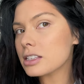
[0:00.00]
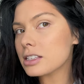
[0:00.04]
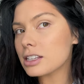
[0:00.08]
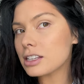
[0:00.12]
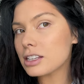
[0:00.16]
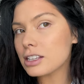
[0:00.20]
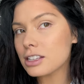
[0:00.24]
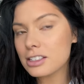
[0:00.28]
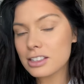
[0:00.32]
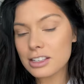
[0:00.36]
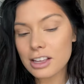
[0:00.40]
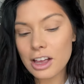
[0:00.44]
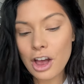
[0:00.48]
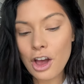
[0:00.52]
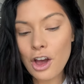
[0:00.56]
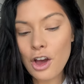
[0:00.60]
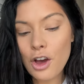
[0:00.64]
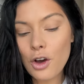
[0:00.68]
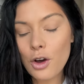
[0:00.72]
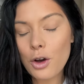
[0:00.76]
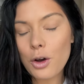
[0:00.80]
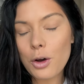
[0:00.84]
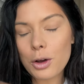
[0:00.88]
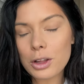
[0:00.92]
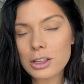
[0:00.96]
is
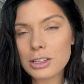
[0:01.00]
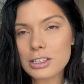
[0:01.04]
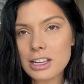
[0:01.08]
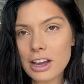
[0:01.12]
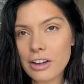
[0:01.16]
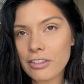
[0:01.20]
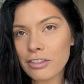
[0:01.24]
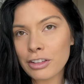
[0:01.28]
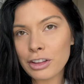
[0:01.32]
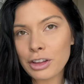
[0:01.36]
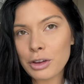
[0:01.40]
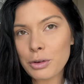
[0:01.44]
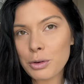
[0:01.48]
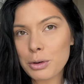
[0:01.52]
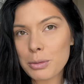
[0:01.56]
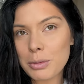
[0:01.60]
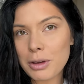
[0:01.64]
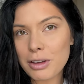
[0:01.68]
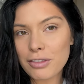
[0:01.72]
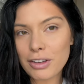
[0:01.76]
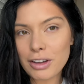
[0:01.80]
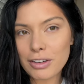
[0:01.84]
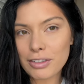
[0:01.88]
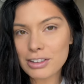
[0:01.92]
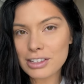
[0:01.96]
definitely one of my
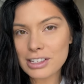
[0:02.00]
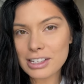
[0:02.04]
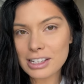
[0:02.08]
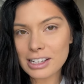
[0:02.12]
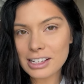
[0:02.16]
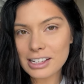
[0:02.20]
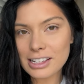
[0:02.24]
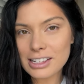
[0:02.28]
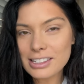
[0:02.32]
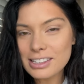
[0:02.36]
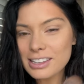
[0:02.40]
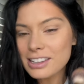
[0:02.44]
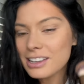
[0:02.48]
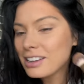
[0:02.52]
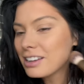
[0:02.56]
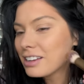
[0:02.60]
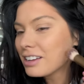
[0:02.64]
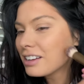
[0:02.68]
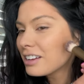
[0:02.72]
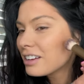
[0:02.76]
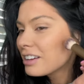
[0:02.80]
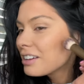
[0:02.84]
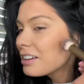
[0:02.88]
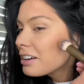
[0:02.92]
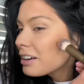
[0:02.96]
favorite cities.
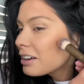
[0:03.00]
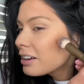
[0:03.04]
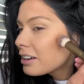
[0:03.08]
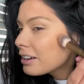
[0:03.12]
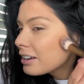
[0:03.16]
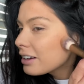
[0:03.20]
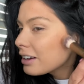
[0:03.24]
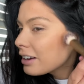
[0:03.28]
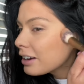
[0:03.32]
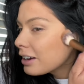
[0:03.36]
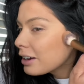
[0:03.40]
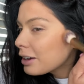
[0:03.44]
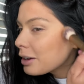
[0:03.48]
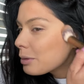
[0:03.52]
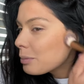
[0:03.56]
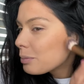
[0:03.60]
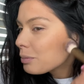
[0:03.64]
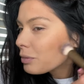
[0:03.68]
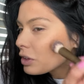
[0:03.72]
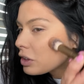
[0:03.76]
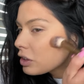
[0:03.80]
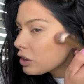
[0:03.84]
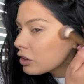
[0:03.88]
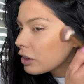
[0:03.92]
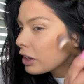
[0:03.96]

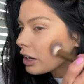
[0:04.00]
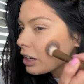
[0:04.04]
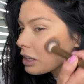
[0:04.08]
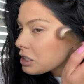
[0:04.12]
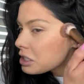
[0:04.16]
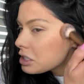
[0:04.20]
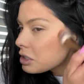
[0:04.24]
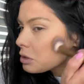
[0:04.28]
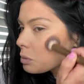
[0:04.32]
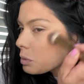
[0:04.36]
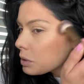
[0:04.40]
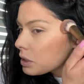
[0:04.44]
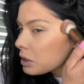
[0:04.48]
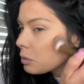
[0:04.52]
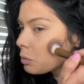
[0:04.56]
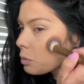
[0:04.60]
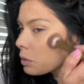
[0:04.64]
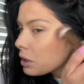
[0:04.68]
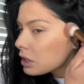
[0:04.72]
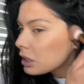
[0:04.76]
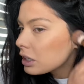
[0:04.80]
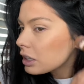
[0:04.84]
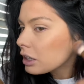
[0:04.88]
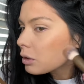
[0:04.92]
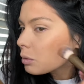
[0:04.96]
Granted, we
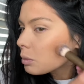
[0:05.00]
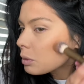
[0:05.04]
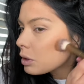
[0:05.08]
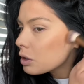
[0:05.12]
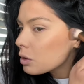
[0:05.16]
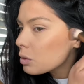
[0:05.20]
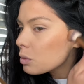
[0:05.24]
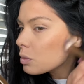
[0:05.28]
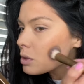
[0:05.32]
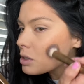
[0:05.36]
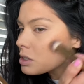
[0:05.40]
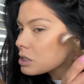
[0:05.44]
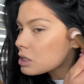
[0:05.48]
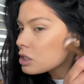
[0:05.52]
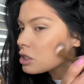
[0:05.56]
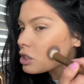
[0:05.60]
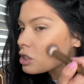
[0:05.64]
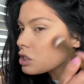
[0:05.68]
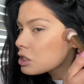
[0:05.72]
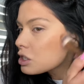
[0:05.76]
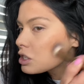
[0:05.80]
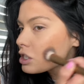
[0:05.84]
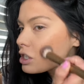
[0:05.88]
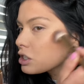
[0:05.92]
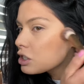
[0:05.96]
went there when it wasn't
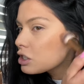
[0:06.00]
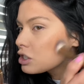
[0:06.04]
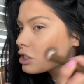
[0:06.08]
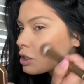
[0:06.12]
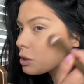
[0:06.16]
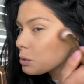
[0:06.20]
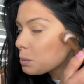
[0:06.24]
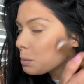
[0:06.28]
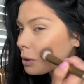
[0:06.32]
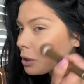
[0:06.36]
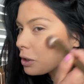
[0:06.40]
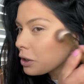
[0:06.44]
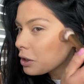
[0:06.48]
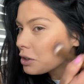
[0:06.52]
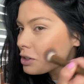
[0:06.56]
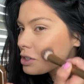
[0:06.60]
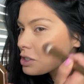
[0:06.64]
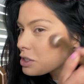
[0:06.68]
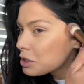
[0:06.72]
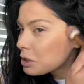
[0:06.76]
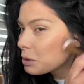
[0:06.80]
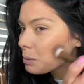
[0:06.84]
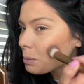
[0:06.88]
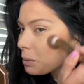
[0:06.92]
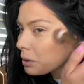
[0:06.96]
super,
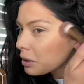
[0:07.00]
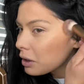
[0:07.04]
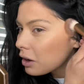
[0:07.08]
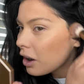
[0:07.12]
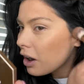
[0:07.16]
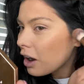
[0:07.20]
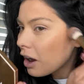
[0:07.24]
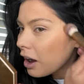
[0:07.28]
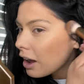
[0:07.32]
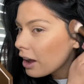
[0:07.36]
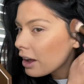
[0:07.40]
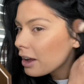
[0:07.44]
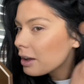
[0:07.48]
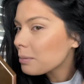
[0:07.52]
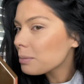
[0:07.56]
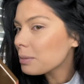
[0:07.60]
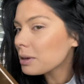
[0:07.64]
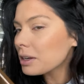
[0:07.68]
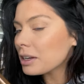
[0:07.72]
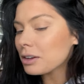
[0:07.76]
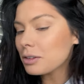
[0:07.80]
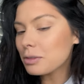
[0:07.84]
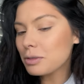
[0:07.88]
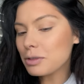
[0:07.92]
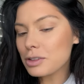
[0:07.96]
super hot, but
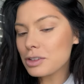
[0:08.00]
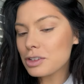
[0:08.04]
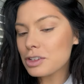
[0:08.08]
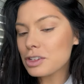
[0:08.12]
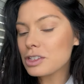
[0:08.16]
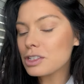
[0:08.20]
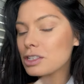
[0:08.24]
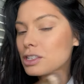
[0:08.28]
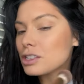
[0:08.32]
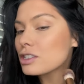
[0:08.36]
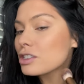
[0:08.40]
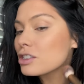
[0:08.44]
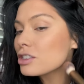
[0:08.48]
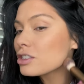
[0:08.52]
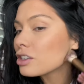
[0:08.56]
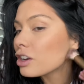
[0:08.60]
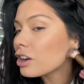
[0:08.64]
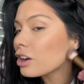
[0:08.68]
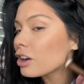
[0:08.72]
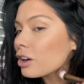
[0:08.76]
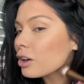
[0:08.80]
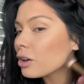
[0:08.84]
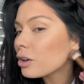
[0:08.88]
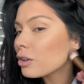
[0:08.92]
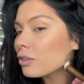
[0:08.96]
it was just
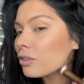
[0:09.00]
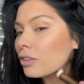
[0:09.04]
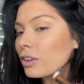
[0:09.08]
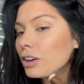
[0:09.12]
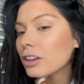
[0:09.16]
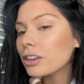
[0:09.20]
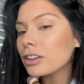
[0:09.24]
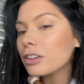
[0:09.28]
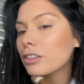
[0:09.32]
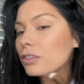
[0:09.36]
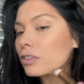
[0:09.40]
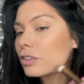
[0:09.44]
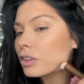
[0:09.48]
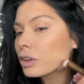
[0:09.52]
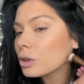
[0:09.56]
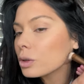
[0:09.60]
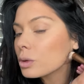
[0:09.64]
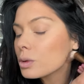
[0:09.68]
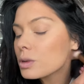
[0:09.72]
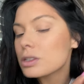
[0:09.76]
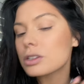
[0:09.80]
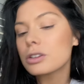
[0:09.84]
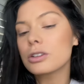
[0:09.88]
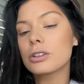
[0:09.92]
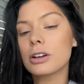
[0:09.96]
so fun. The food
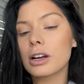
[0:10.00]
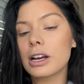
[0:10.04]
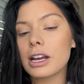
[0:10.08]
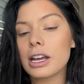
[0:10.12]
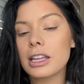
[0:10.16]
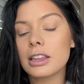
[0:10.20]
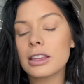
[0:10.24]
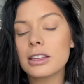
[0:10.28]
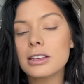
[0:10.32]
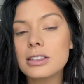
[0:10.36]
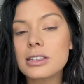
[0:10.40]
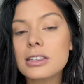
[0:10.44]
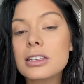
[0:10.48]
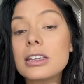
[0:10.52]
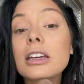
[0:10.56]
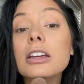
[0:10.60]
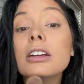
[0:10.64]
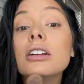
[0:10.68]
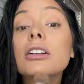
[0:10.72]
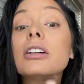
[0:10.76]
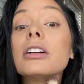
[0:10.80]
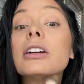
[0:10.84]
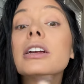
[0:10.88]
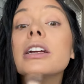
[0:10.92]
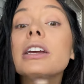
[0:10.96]
was great, the
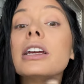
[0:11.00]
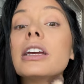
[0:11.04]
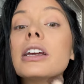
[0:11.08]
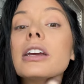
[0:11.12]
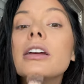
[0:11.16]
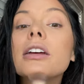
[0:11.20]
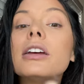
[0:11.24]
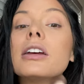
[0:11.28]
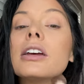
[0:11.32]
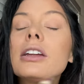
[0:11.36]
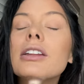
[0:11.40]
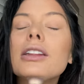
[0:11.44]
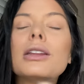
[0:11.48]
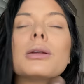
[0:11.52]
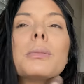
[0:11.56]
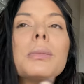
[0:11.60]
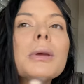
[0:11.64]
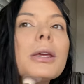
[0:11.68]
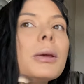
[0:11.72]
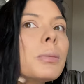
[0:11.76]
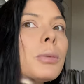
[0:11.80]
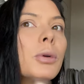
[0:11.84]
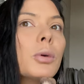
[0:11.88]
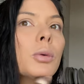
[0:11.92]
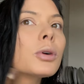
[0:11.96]
scenery, the
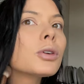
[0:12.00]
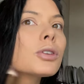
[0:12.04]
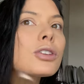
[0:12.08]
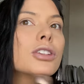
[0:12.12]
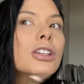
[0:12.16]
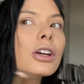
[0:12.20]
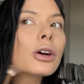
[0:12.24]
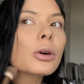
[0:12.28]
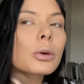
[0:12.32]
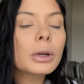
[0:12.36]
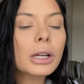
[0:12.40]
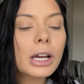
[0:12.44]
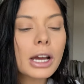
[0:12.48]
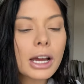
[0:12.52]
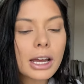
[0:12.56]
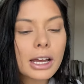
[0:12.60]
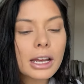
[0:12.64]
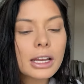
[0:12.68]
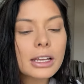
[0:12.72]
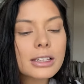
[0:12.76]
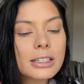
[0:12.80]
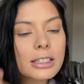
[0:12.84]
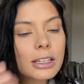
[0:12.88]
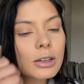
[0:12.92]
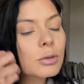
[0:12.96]
people were so
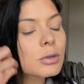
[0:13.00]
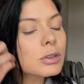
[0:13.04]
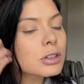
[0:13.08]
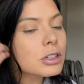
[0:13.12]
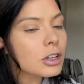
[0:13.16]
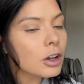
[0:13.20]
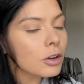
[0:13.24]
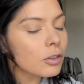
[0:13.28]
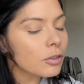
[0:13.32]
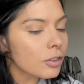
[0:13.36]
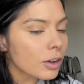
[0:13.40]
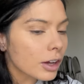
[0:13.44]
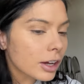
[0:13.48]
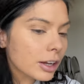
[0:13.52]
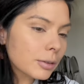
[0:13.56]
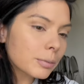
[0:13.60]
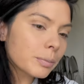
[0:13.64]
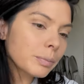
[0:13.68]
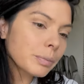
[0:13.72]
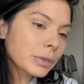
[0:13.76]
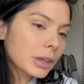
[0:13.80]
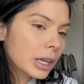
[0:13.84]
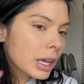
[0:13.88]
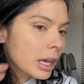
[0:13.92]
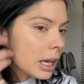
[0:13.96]
nice. It was so fun.
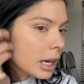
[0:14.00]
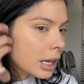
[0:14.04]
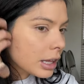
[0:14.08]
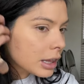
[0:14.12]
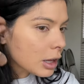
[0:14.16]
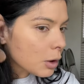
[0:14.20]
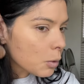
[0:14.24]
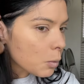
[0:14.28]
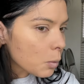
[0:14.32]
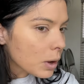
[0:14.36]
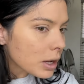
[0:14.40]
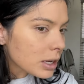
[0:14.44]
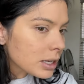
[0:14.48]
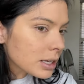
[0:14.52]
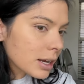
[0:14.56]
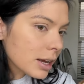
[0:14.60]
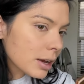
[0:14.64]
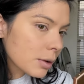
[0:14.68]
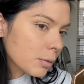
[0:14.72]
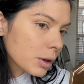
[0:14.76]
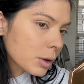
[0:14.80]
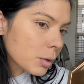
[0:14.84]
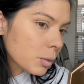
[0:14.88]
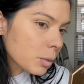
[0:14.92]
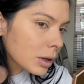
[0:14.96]
And then one day
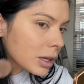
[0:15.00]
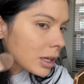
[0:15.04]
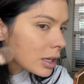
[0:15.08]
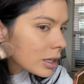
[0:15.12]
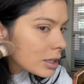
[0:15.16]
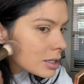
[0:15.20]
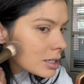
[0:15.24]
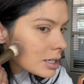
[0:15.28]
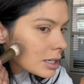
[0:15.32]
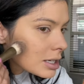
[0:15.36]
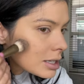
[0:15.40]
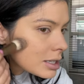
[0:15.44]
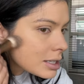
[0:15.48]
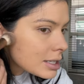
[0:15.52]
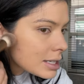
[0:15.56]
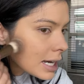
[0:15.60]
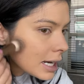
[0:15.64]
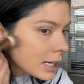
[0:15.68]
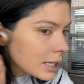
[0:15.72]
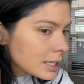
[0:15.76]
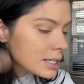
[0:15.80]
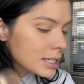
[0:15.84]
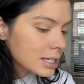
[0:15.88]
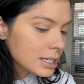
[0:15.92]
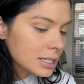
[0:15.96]
we went to
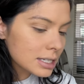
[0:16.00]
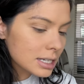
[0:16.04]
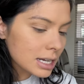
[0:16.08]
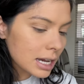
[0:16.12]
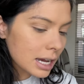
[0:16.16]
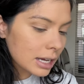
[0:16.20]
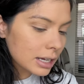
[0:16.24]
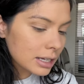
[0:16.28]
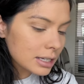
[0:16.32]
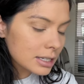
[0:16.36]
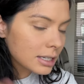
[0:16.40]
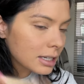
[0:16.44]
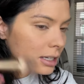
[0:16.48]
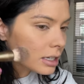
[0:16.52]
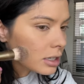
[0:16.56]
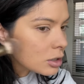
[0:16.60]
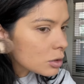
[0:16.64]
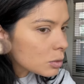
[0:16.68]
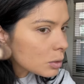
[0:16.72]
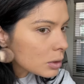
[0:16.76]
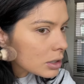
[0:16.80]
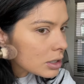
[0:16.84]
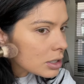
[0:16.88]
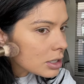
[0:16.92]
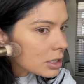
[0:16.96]
Denton, Texas,
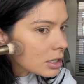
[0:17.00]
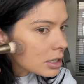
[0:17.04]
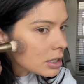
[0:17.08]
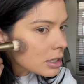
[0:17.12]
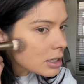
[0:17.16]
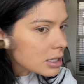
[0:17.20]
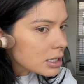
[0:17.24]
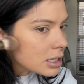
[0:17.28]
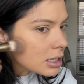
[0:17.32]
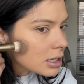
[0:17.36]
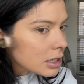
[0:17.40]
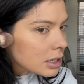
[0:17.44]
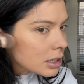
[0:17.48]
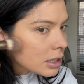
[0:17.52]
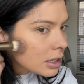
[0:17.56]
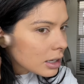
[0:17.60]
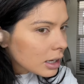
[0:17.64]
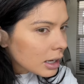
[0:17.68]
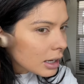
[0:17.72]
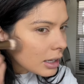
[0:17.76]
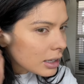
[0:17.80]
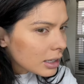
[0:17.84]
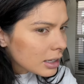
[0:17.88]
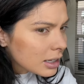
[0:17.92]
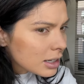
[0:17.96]
which is,
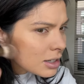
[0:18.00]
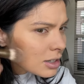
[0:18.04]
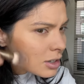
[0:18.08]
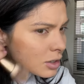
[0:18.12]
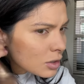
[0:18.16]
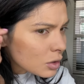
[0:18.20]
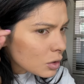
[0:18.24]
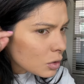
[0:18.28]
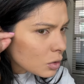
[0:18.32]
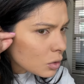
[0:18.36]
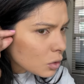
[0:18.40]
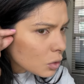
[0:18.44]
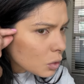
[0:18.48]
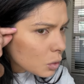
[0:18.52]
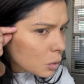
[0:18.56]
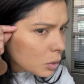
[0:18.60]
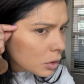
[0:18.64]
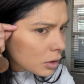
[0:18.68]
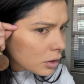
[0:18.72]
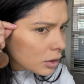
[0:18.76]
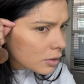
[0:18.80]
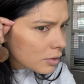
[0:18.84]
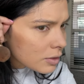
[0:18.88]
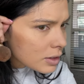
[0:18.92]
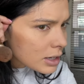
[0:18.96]
I think it's a little
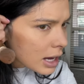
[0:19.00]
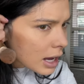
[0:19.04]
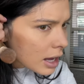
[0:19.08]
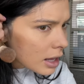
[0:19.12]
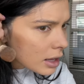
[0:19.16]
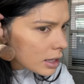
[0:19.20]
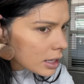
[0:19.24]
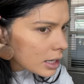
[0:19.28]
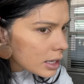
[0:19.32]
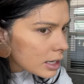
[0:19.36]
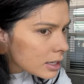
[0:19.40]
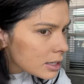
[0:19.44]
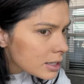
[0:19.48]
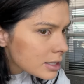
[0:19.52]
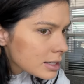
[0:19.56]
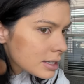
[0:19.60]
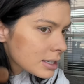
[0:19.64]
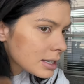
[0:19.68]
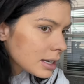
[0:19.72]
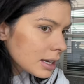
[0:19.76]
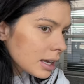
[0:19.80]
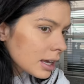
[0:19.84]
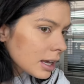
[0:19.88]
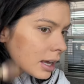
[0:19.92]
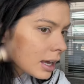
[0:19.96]
north of Dallas.
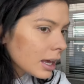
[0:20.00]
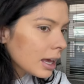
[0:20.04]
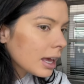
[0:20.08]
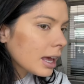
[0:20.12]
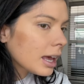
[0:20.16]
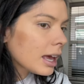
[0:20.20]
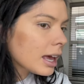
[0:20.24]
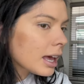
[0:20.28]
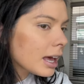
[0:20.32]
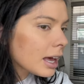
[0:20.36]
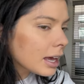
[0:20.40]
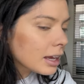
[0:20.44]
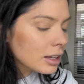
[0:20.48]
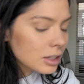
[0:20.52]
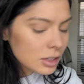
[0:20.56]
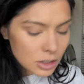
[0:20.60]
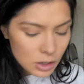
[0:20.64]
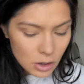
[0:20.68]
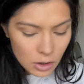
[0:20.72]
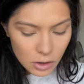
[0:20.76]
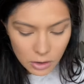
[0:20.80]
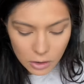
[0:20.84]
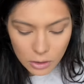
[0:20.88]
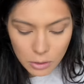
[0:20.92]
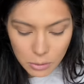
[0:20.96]
And
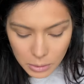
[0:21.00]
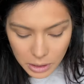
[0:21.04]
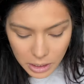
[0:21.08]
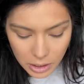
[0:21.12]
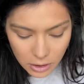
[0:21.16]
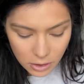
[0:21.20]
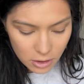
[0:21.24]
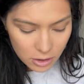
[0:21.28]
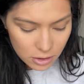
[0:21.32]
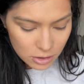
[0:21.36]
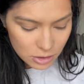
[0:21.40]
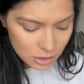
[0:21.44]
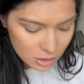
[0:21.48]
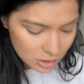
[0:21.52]
oh my gosh.